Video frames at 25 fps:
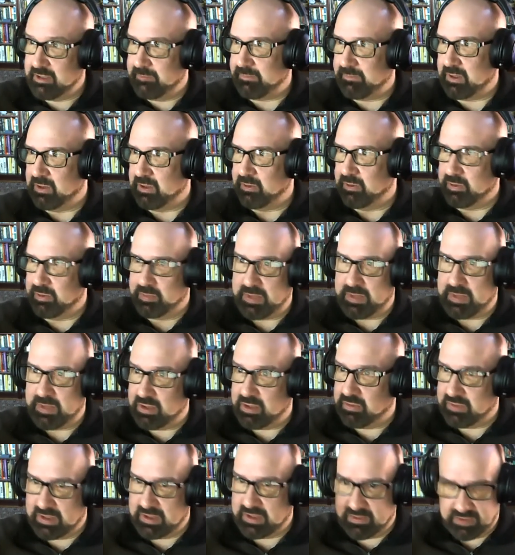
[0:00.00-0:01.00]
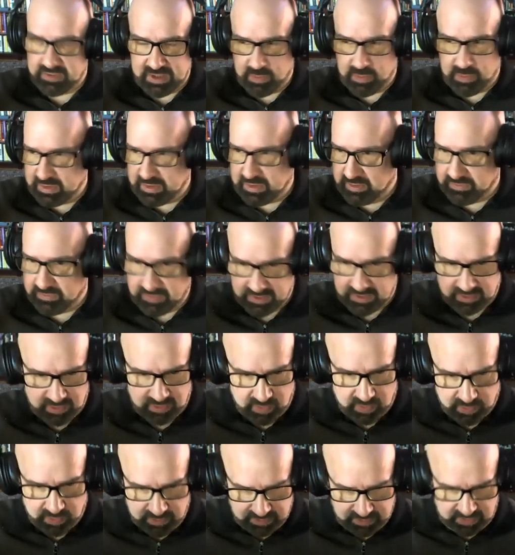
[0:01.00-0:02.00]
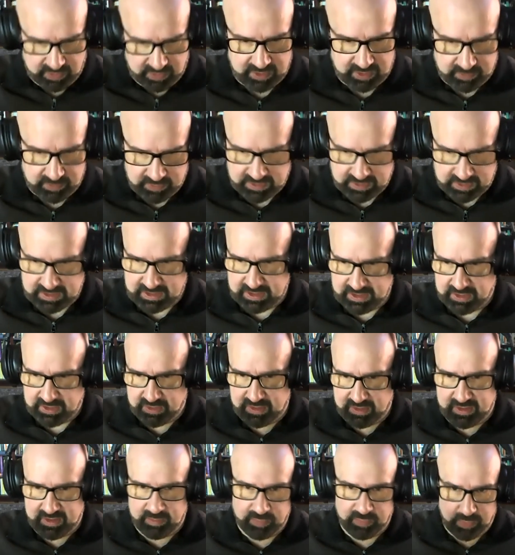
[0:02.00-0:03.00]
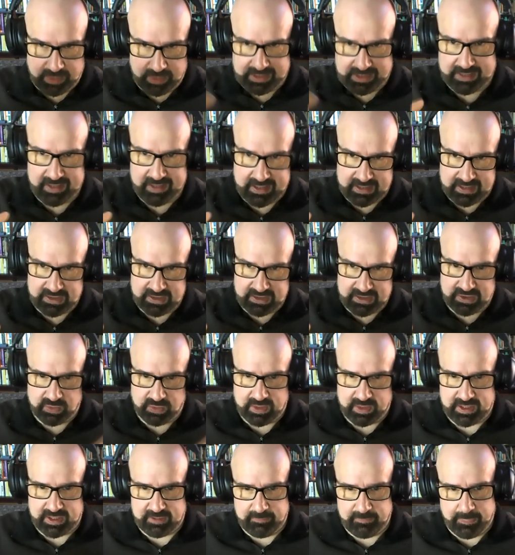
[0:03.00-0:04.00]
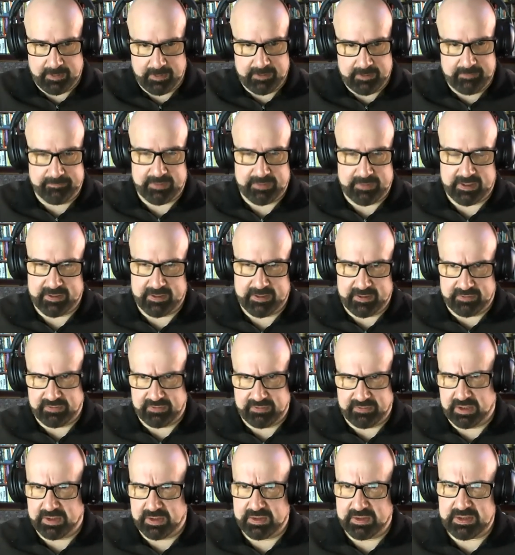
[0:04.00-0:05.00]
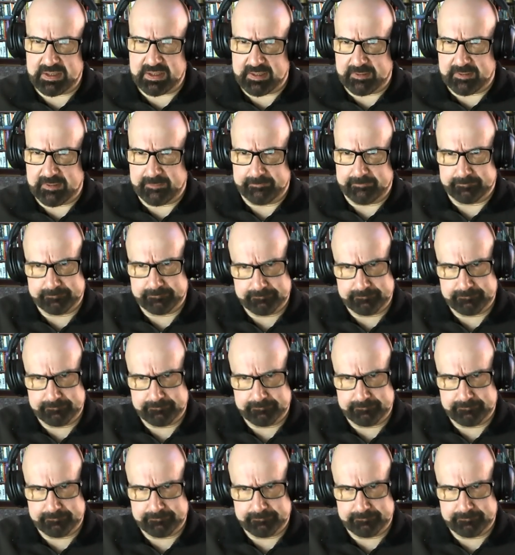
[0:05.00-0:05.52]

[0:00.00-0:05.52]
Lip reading: the POV of someone in the physical world doing a procedure and then bringing that into a VR setting?